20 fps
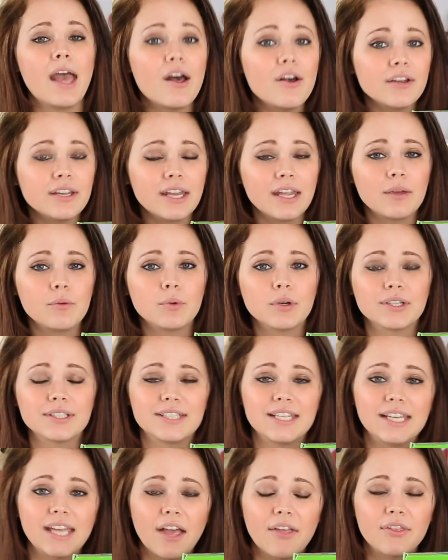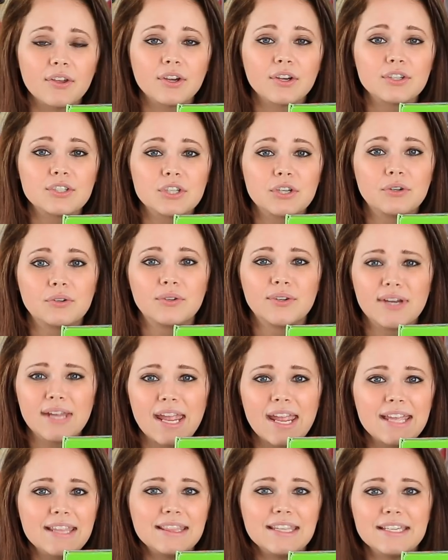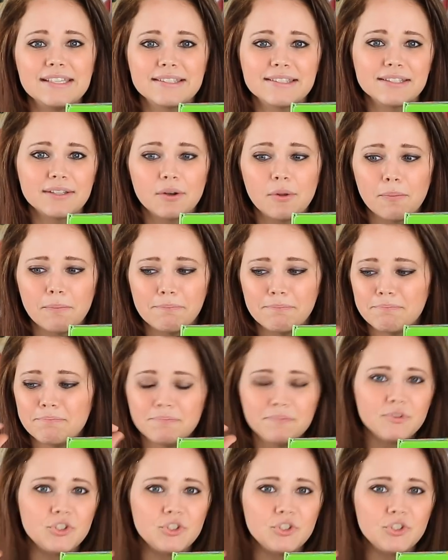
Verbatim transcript: alginate work together to create these little